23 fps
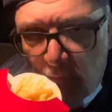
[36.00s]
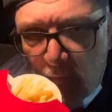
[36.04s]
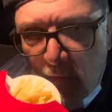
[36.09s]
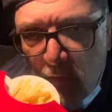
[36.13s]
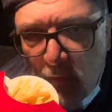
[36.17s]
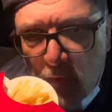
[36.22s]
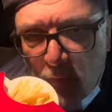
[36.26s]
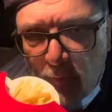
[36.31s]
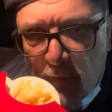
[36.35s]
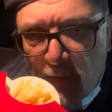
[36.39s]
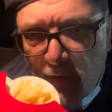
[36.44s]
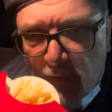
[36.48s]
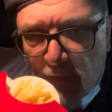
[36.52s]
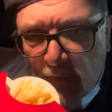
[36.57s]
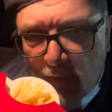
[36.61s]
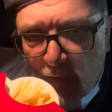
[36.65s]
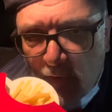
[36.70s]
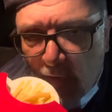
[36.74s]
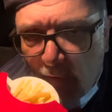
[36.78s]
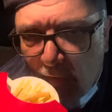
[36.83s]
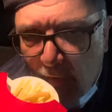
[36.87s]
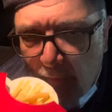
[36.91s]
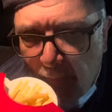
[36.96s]
They're really
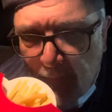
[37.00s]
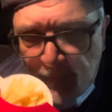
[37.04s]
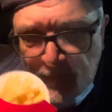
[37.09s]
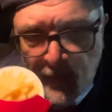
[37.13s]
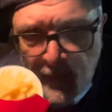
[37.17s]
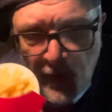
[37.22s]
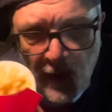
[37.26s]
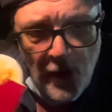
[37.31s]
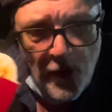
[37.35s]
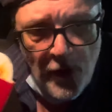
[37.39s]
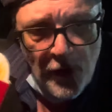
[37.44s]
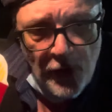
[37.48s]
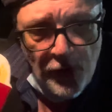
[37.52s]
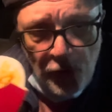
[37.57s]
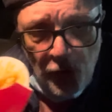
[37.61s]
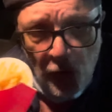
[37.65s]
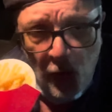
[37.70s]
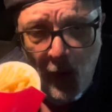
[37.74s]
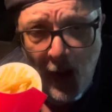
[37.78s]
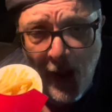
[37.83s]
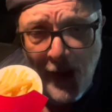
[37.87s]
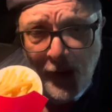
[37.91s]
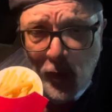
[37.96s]
good. You
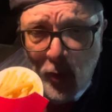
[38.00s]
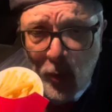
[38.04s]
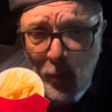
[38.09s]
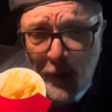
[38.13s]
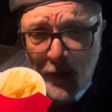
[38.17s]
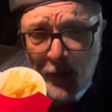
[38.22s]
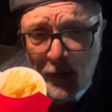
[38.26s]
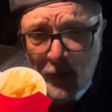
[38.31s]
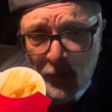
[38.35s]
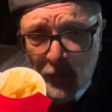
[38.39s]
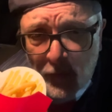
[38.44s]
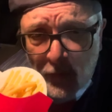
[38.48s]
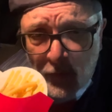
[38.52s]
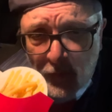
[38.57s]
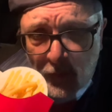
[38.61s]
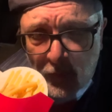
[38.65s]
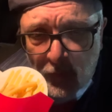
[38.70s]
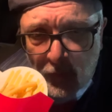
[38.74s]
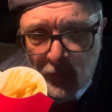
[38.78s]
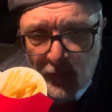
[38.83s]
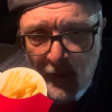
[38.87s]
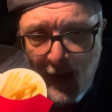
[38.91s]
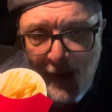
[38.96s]
know, I quit
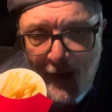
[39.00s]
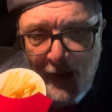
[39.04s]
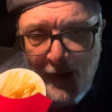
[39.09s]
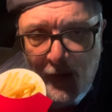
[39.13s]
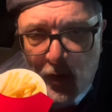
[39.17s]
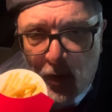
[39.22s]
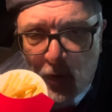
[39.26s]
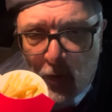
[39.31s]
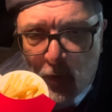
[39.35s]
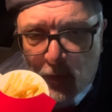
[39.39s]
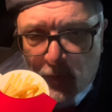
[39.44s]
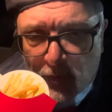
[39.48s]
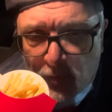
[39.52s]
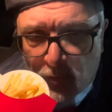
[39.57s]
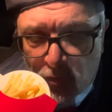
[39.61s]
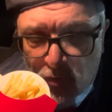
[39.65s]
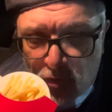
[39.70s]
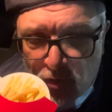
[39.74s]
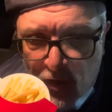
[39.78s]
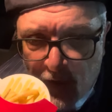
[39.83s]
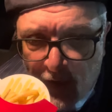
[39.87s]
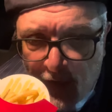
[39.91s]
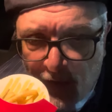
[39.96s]
Diet Coke
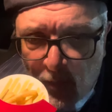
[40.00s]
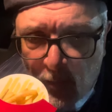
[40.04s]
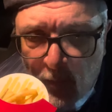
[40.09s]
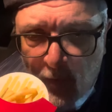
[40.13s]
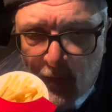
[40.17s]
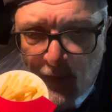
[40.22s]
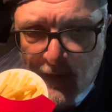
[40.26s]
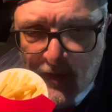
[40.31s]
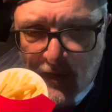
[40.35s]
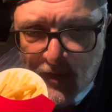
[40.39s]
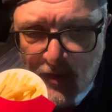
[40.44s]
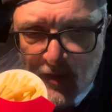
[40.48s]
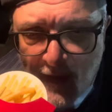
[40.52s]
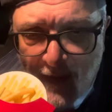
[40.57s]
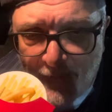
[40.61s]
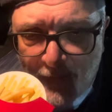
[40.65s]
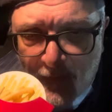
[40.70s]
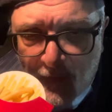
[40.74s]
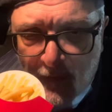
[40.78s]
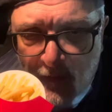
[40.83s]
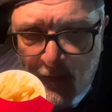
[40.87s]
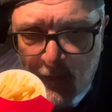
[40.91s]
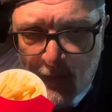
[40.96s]
January
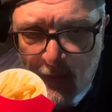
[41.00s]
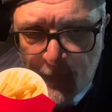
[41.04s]
7th,